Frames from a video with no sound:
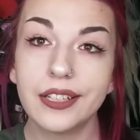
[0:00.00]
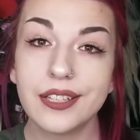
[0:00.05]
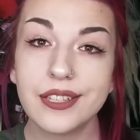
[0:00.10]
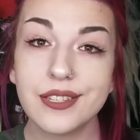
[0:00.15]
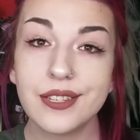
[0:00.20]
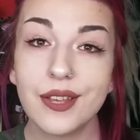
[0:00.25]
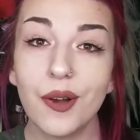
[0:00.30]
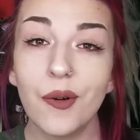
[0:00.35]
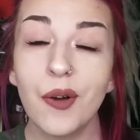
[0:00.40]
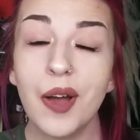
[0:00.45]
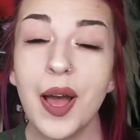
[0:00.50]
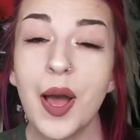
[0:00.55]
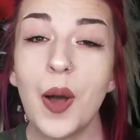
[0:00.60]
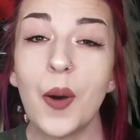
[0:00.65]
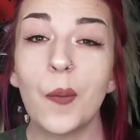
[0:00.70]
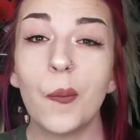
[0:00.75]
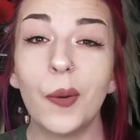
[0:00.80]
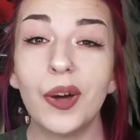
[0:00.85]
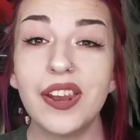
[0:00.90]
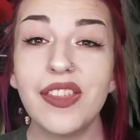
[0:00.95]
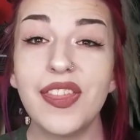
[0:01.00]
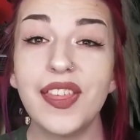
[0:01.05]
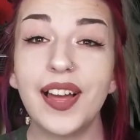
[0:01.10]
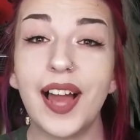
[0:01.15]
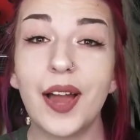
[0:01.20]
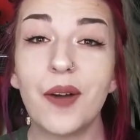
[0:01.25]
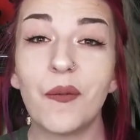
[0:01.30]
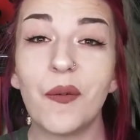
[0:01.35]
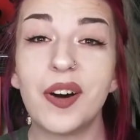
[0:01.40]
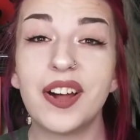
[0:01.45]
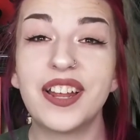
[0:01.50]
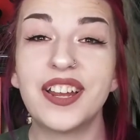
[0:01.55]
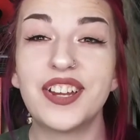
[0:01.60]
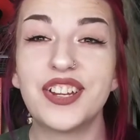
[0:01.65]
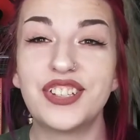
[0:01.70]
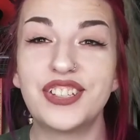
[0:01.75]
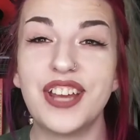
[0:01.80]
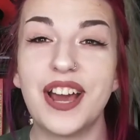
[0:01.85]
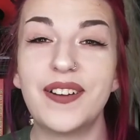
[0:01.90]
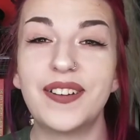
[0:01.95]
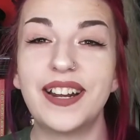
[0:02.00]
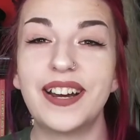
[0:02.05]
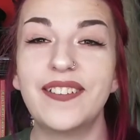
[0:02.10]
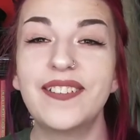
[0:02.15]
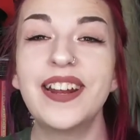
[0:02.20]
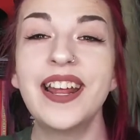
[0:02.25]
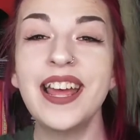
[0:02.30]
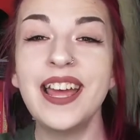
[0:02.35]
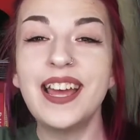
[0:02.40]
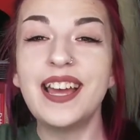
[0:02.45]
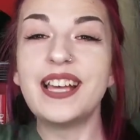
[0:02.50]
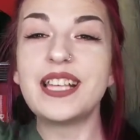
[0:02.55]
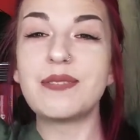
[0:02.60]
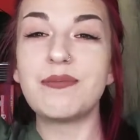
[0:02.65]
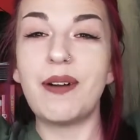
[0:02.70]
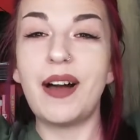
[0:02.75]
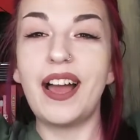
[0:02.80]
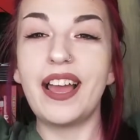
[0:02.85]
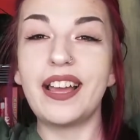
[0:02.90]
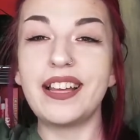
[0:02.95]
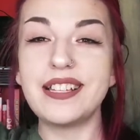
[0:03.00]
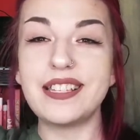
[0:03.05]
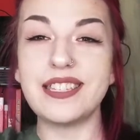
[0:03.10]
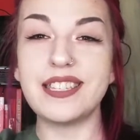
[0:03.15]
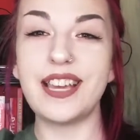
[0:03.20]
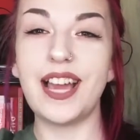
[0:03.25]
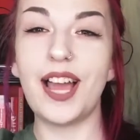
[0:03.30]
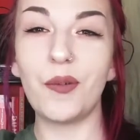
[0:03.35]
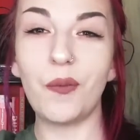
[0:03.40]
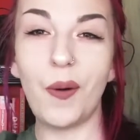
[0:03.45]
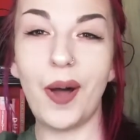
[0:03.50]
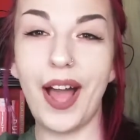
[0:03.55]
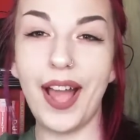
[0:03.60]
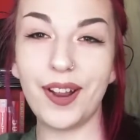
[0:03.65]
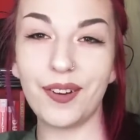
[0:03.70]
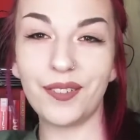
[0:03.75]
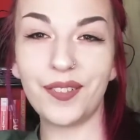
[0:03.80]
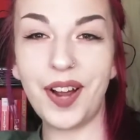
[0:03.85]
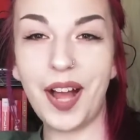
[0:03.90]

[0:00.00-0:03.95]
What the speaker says: So, one thing I want to shout out is my DIY